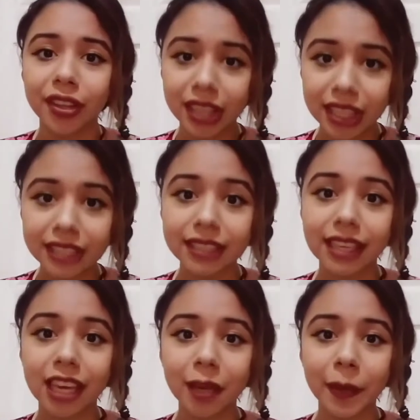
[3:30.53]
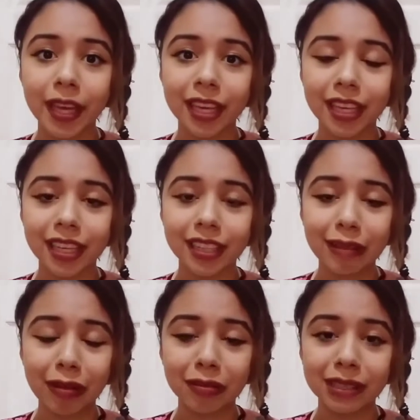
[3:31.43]
this game
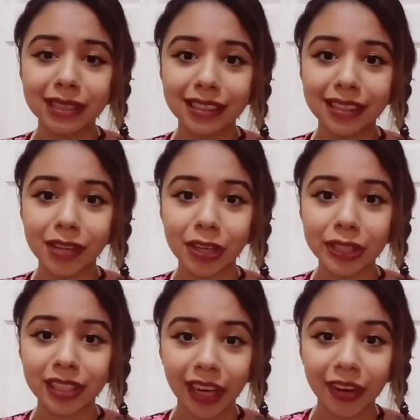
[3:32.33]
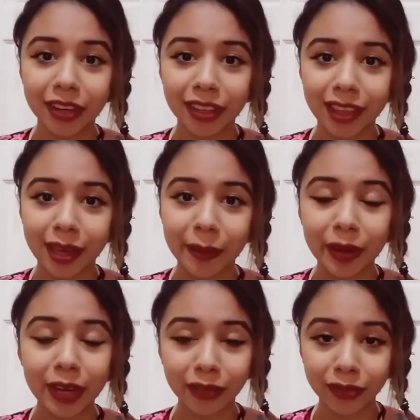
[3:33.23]
is obviously very scary to think
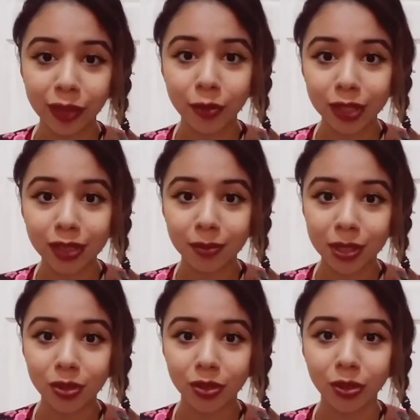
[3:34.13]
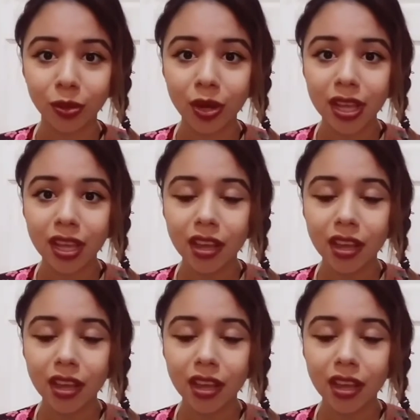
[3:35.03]
about if it was to be true.